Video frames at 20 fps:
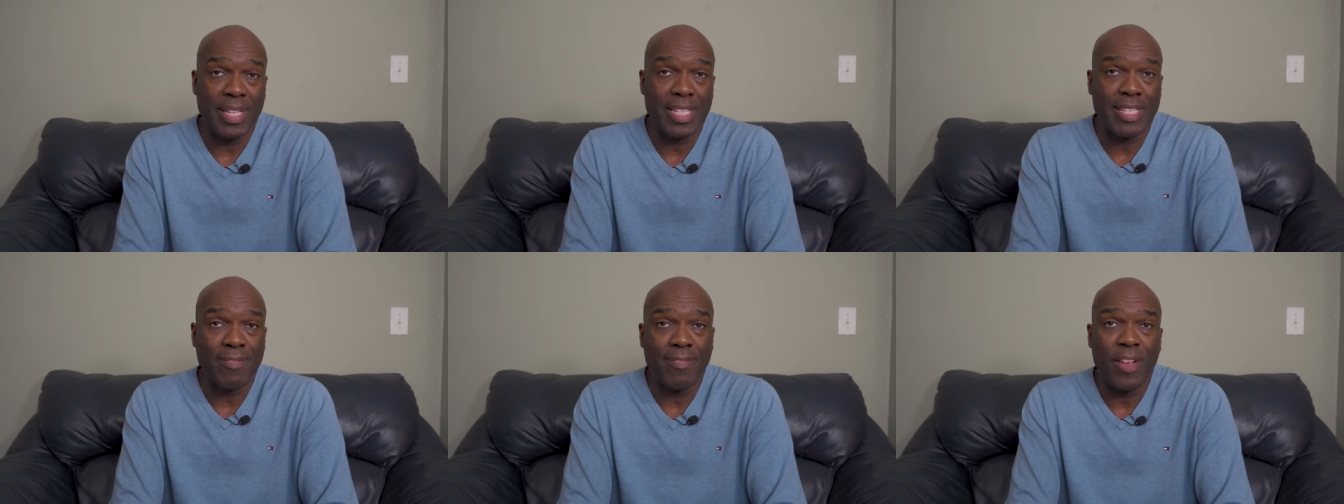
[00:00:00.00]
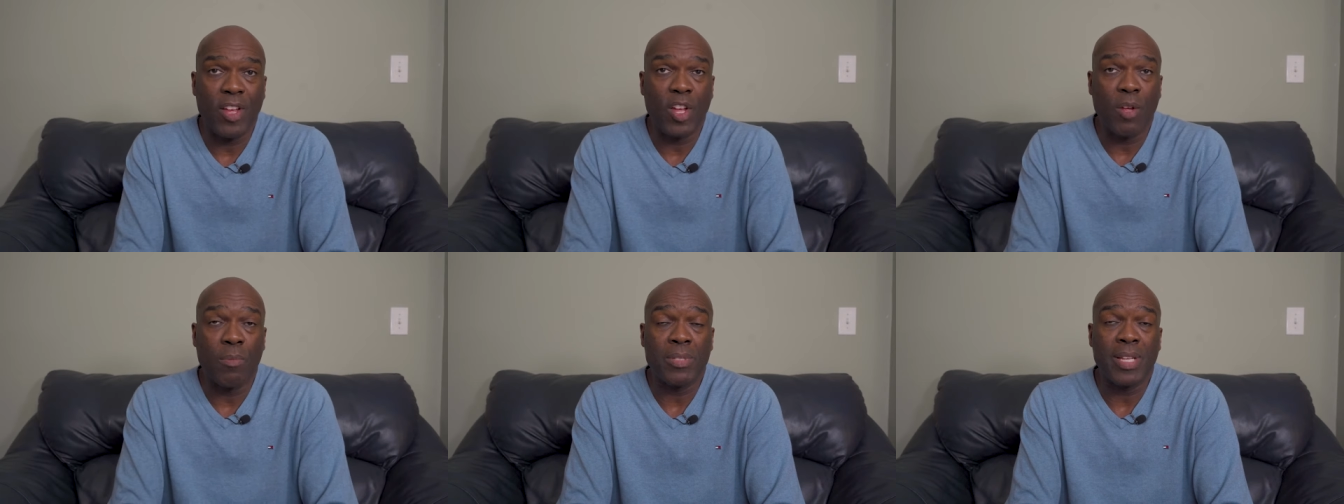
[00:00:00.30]
these
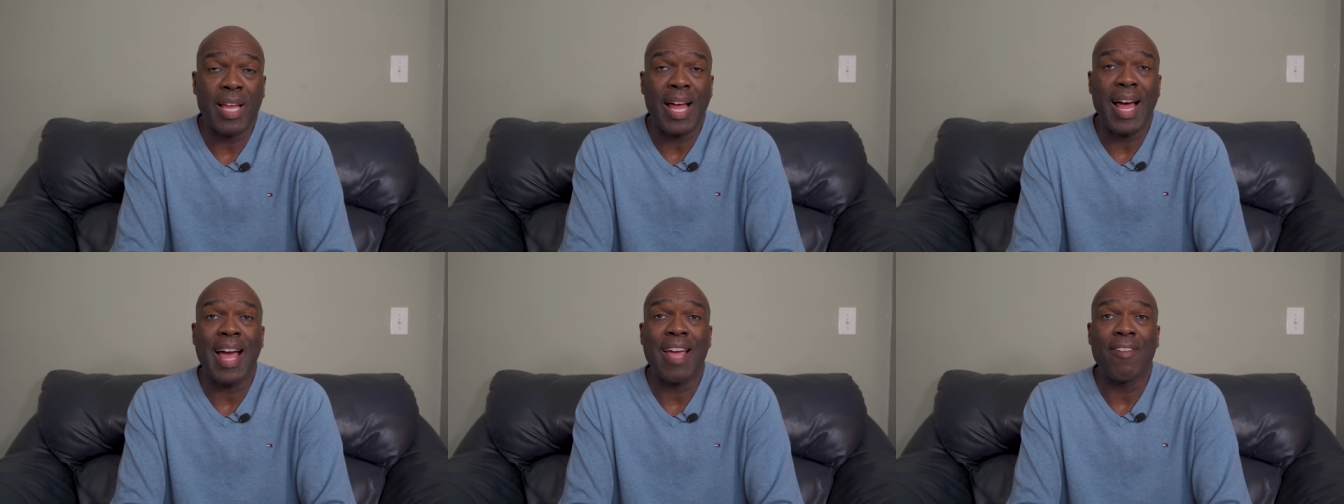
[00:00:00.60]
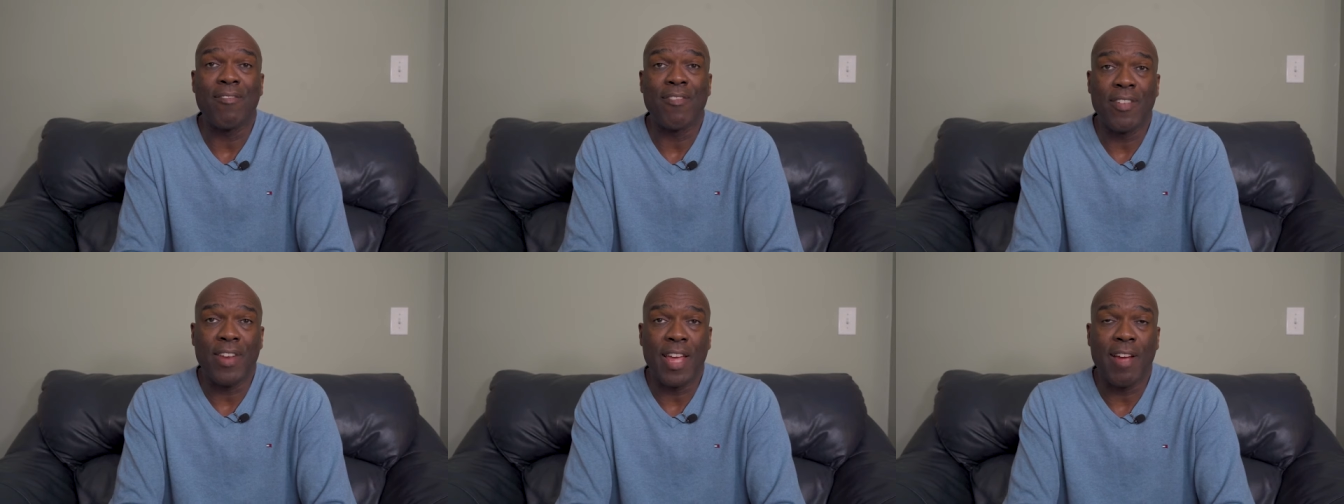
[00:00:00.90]
films that
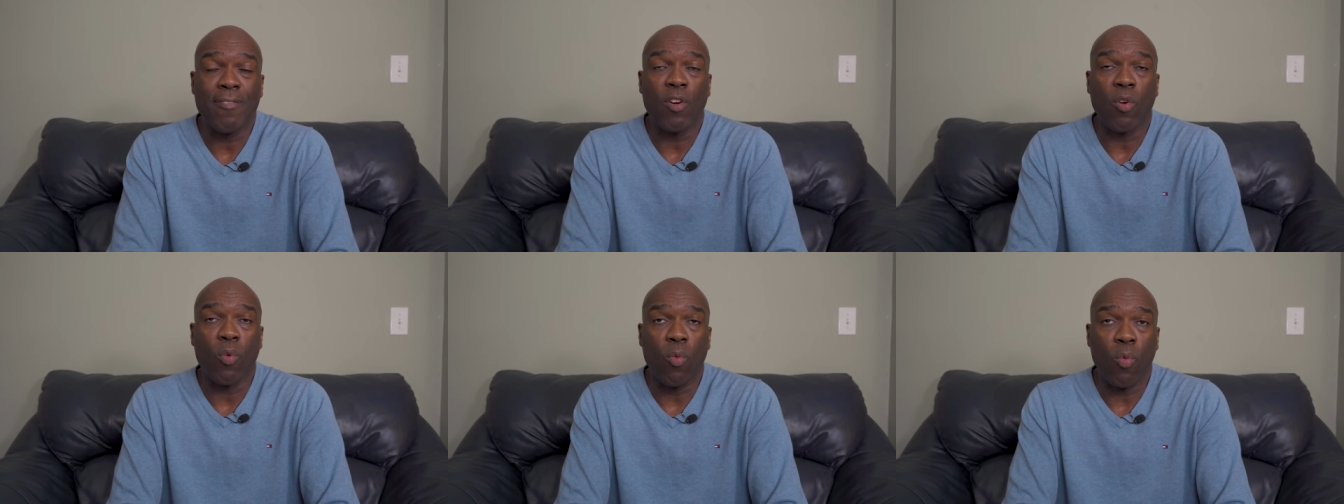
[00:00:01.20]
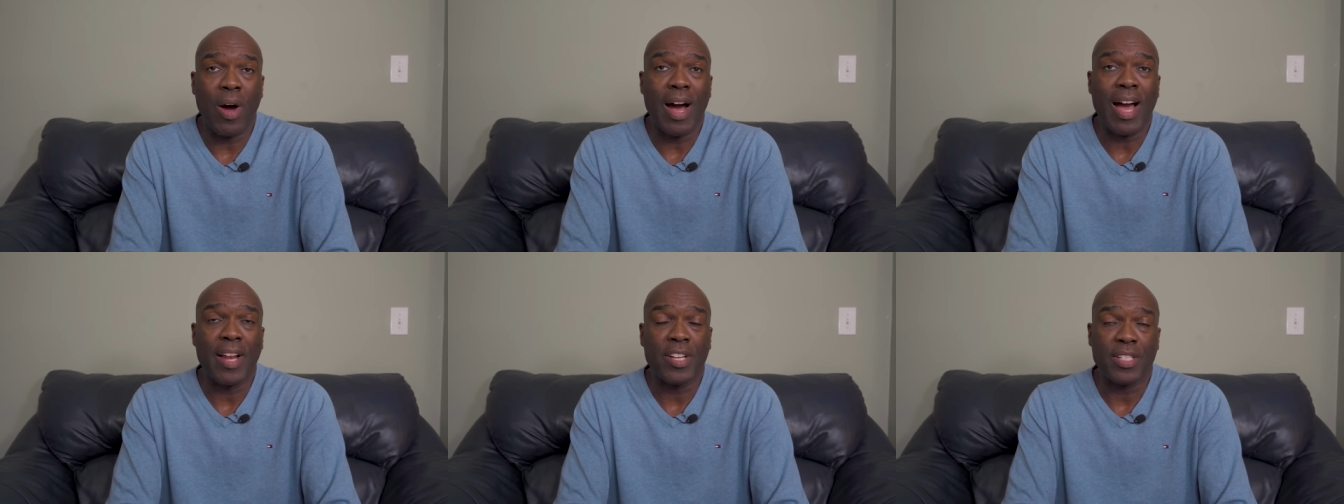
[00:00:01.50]
I've never
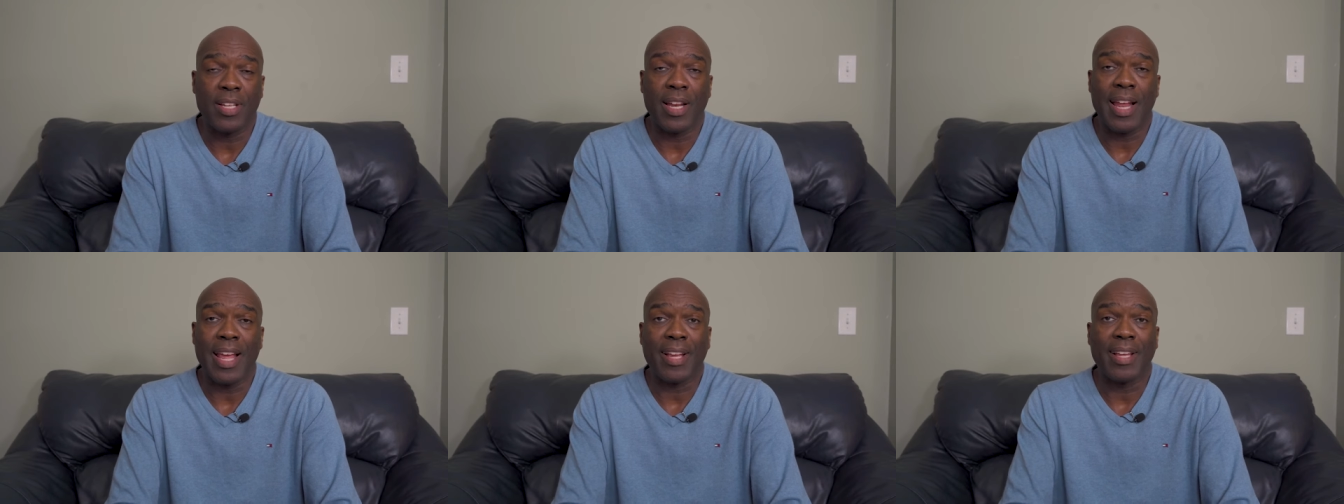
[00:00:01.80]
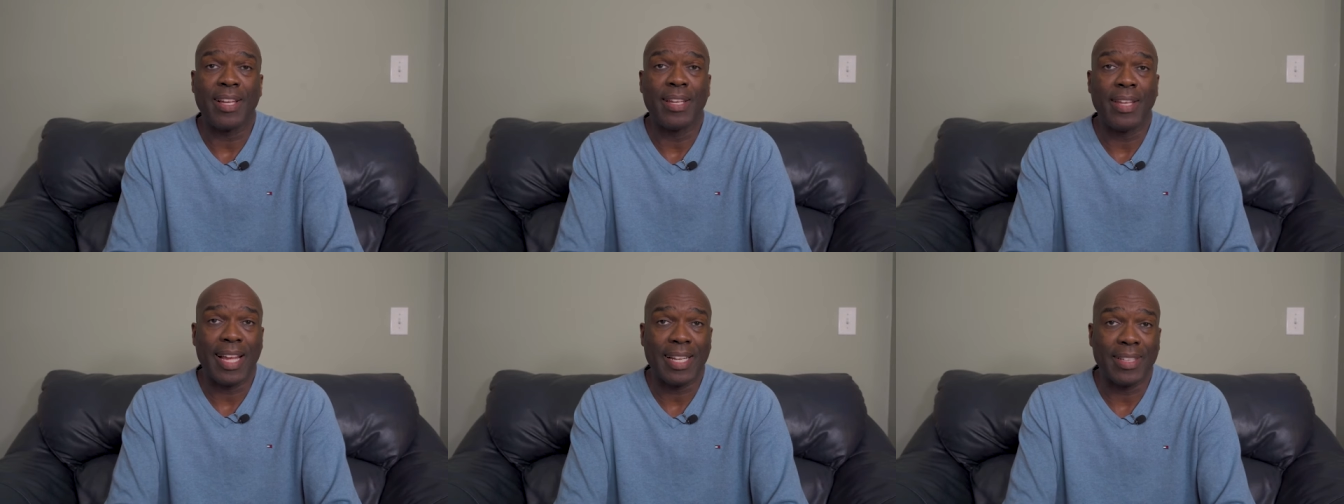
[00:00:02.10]
watched that I
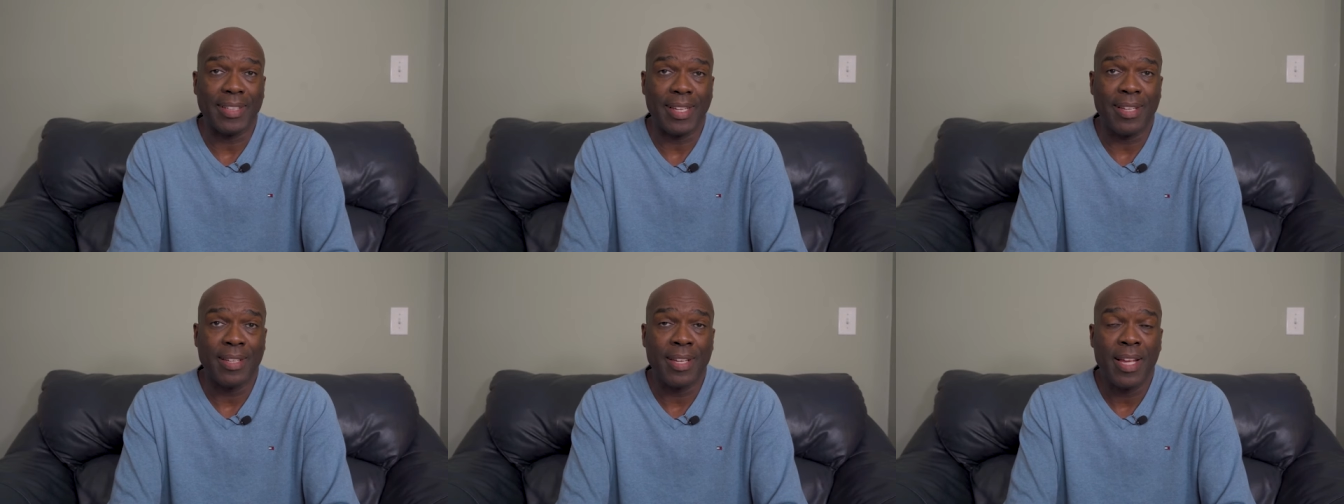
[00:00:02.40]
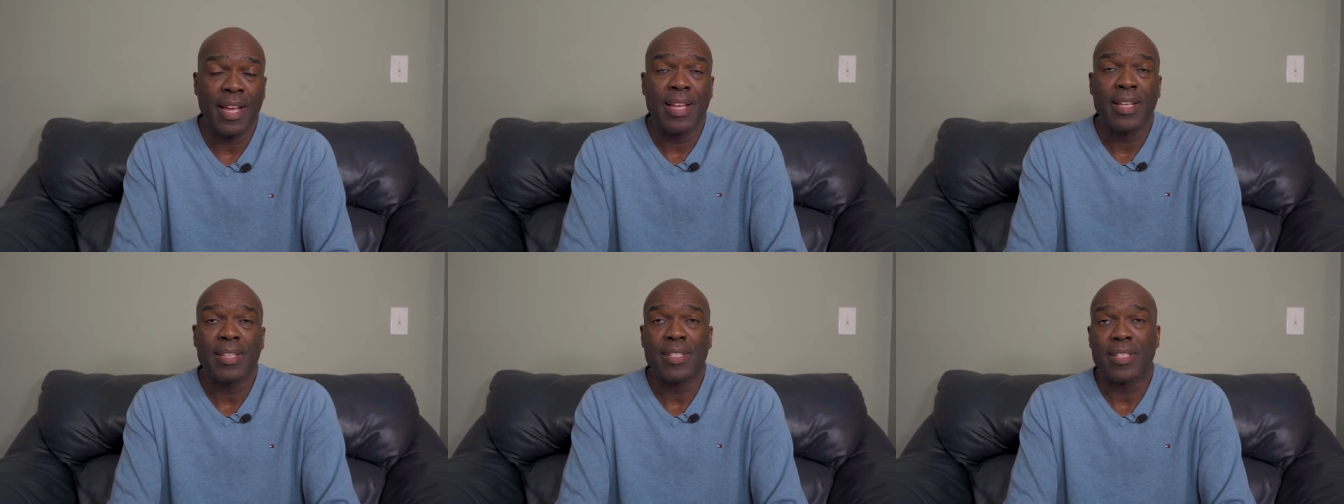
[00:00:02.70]
collected
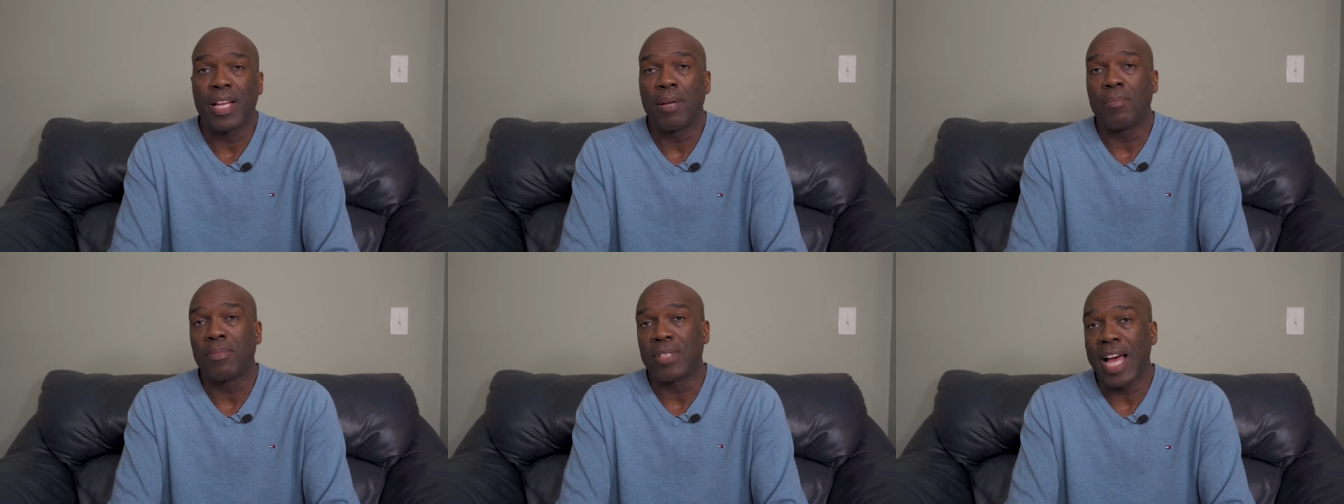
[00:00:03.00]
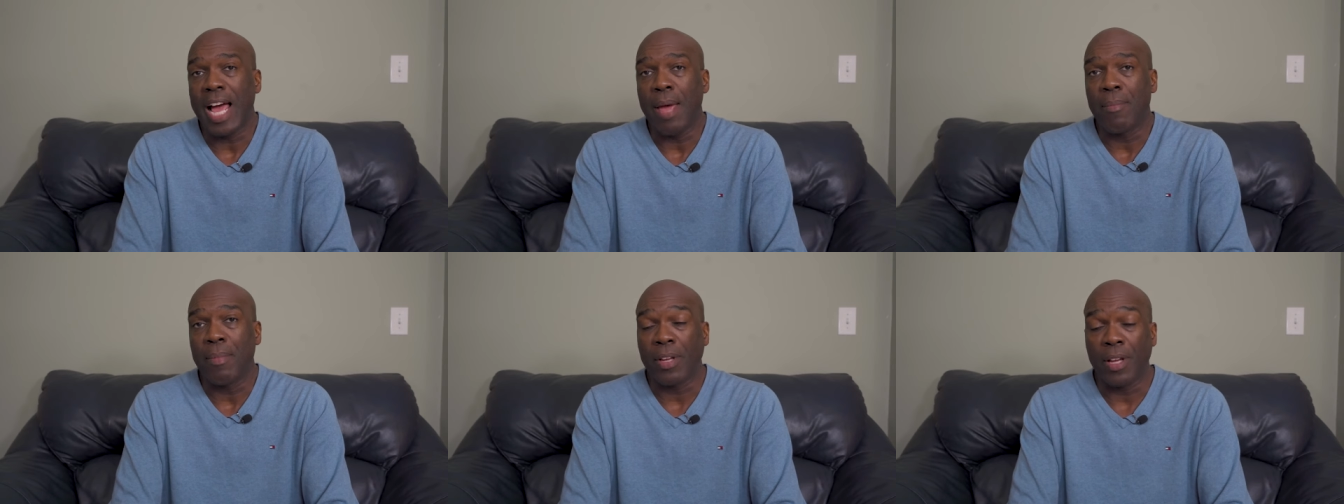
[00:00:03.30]
some
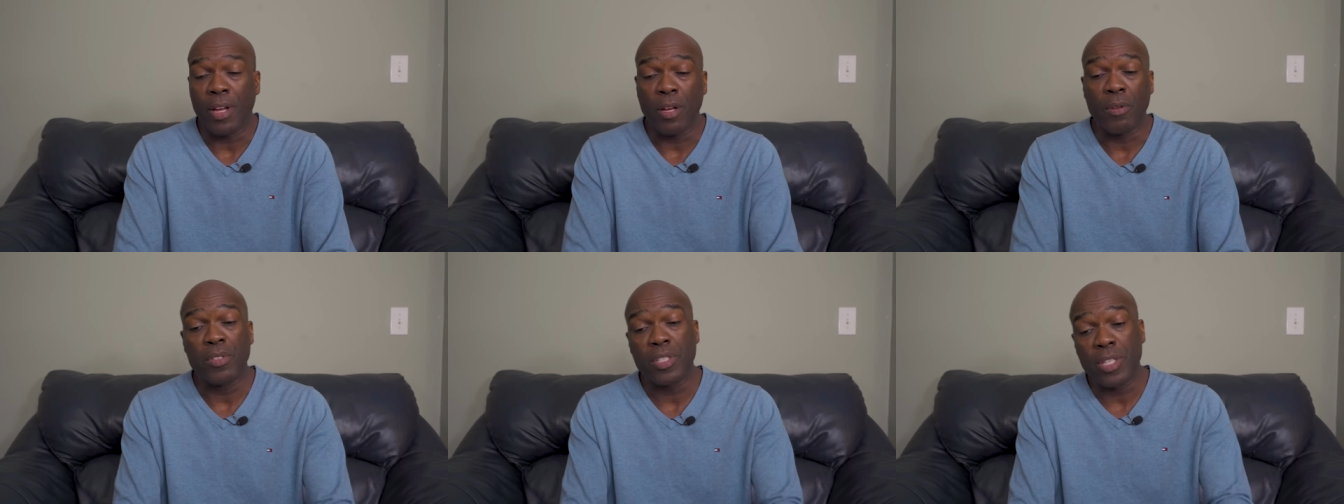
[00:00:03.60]
time ago.